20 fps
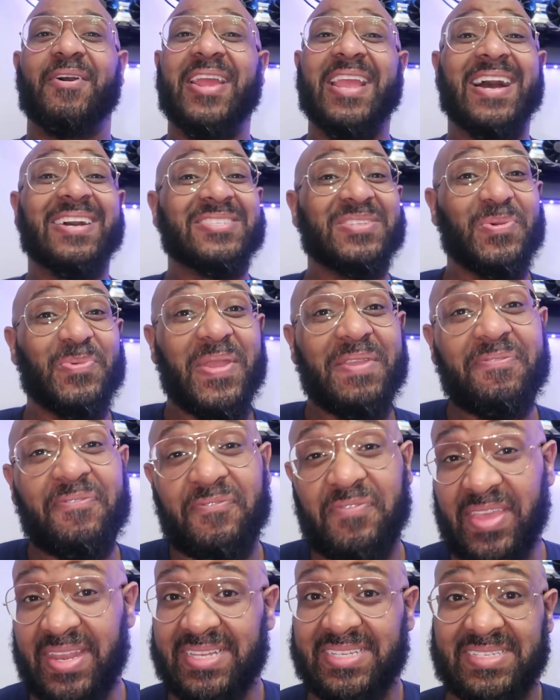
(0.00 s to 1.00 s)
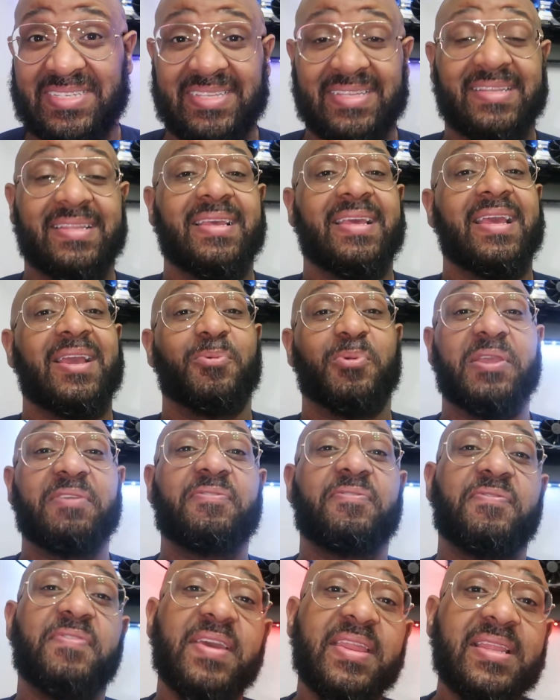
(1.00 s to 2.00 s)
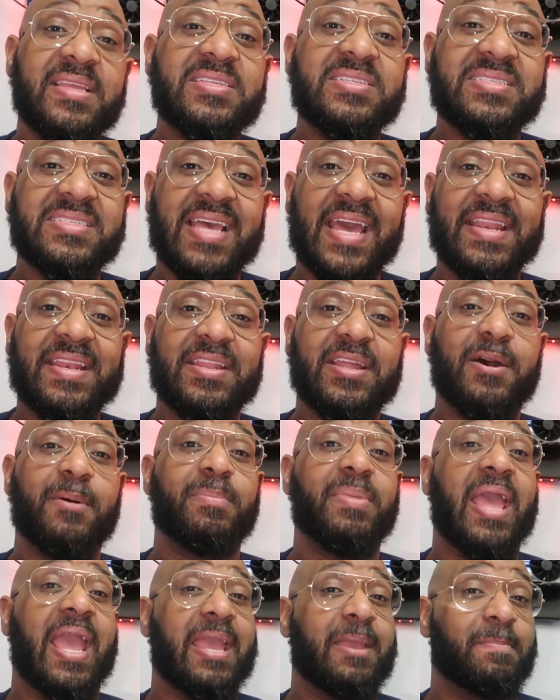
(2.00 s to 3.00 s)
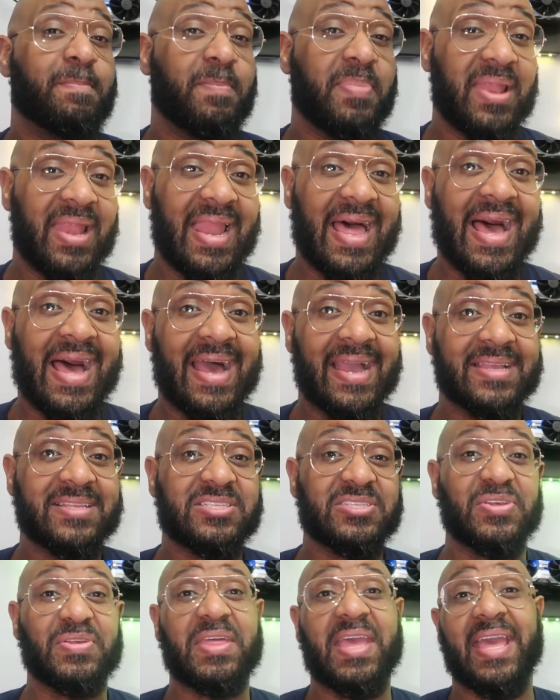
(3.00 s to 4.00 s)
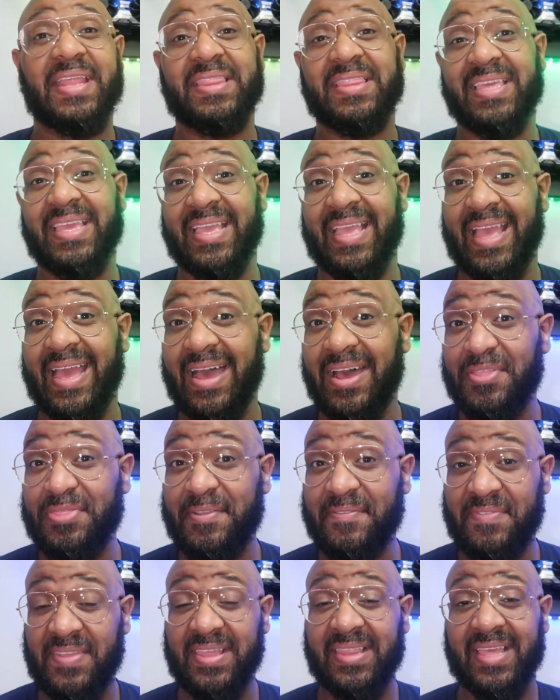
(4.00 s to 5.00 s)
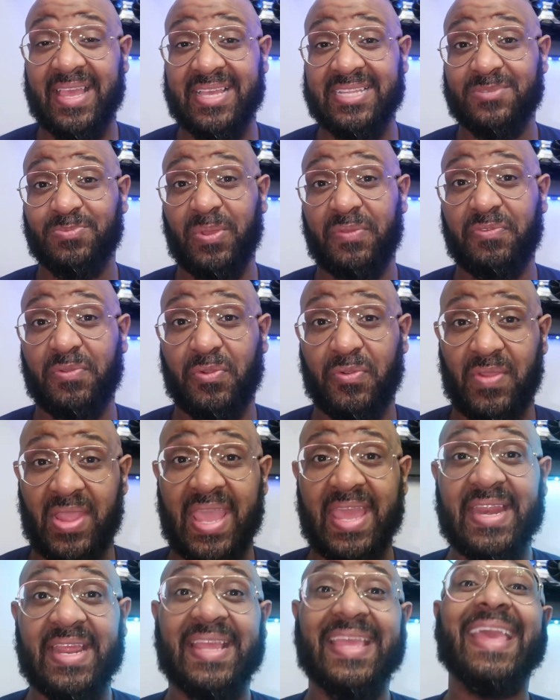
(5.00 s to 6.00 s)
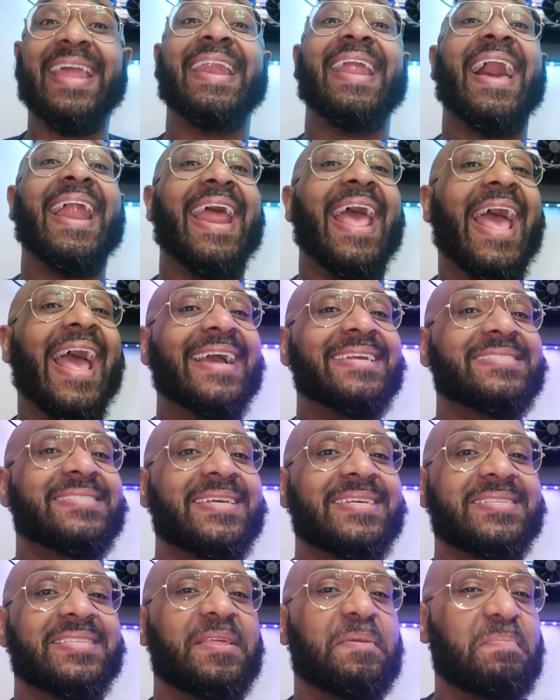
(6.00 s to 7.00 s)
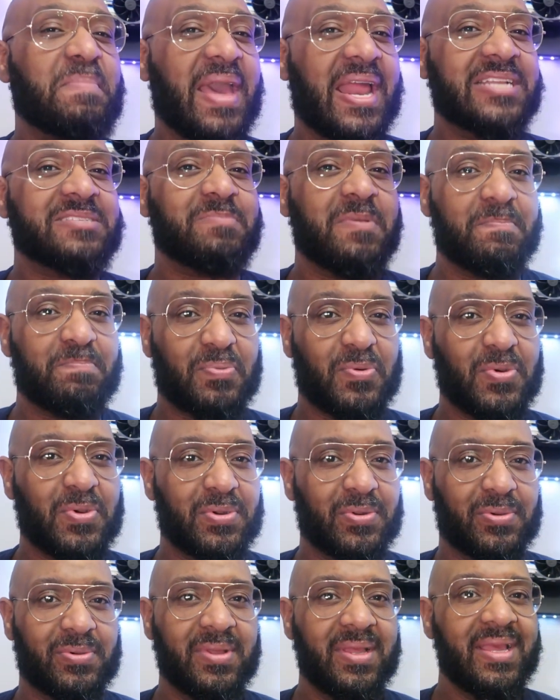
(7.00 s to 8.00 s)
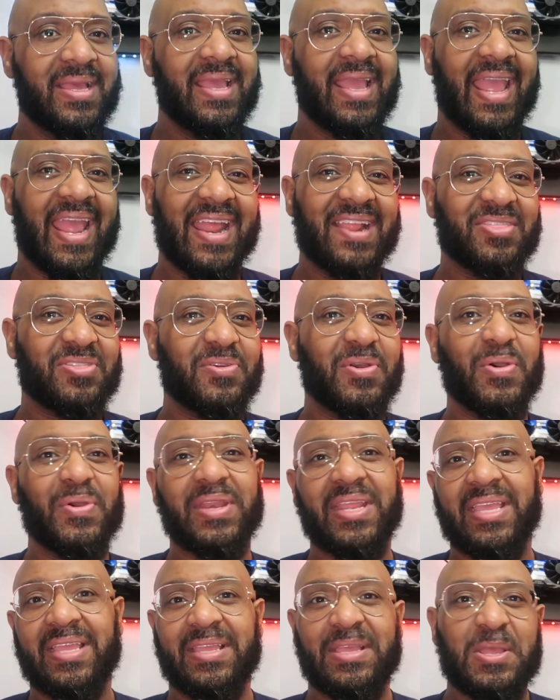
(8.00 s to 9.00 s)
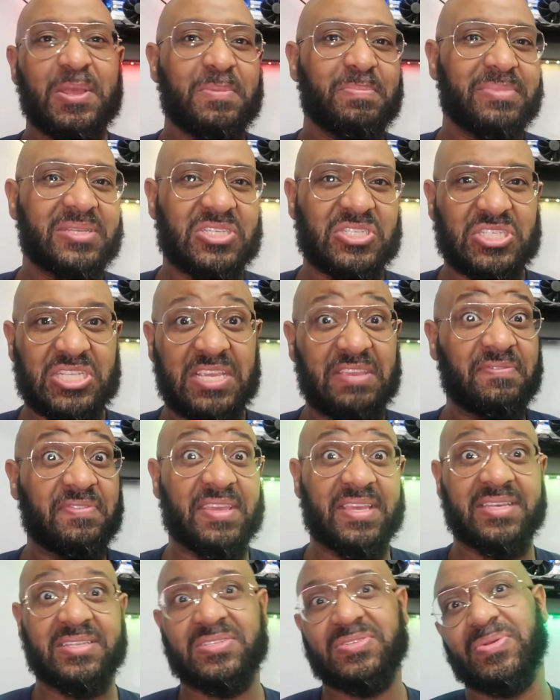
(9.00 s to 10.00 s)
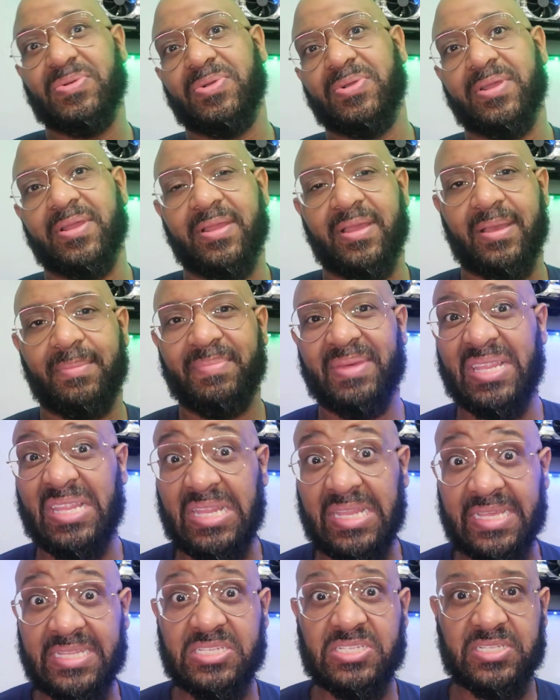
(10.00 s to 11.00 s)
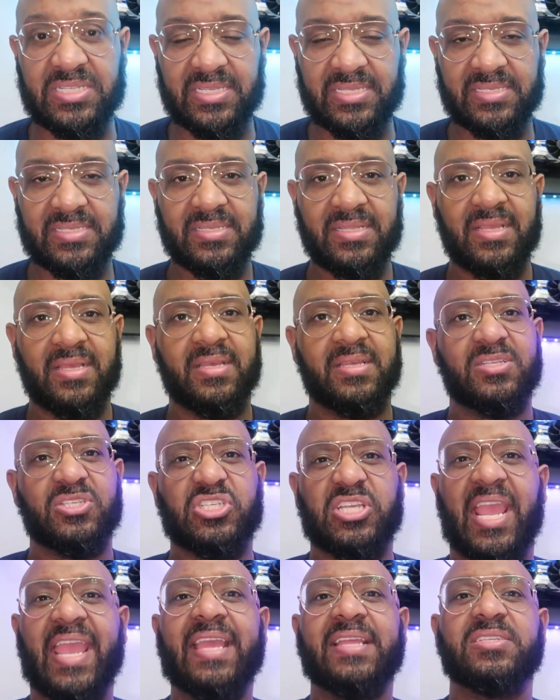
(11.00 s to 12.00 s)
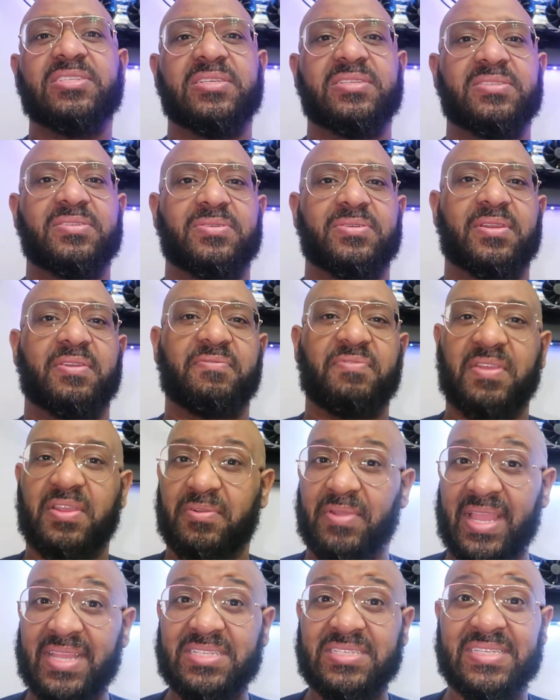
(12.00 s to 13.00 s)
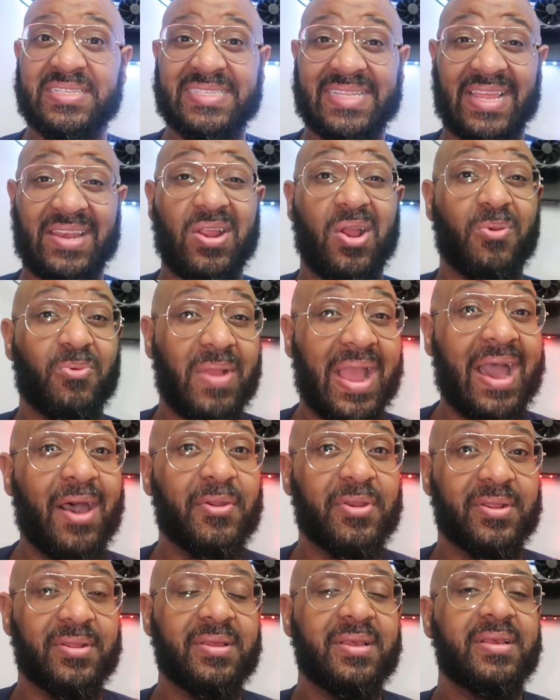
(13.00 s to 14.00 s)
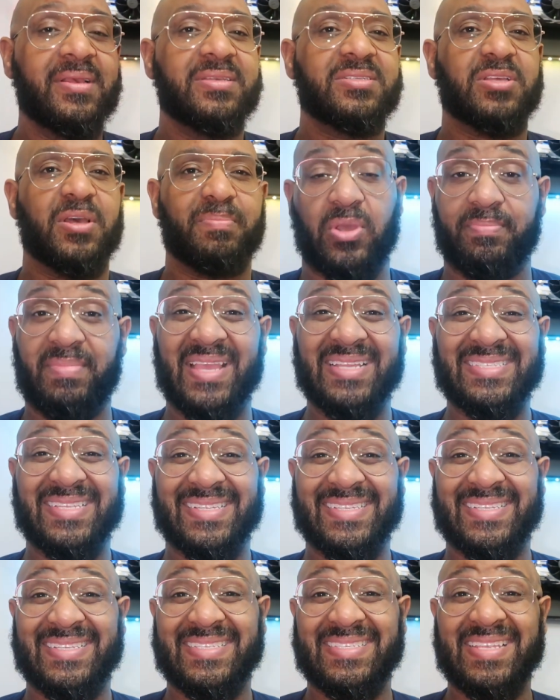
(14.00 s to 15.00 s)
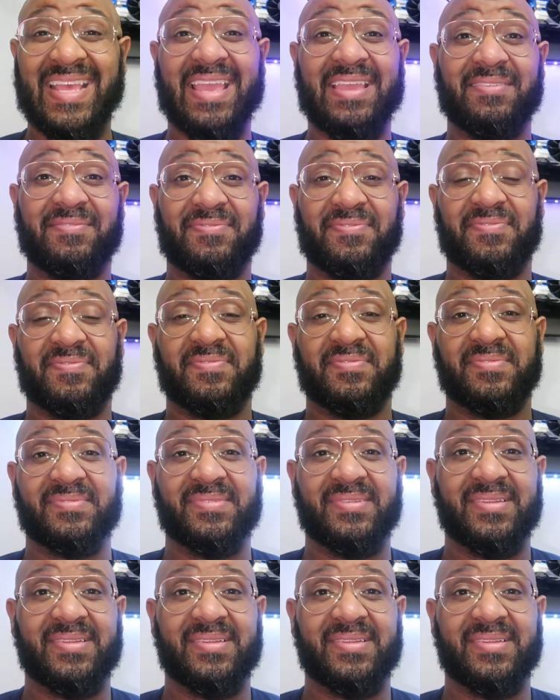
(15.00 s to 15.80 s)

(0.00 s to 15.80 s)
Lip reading: All right, y'all, so we finished it. We finished setting up a block so that the other VLANs we've created cannot access the management portal and throw any mischievous or malicious changes or configurations in our router. So it makes it safe.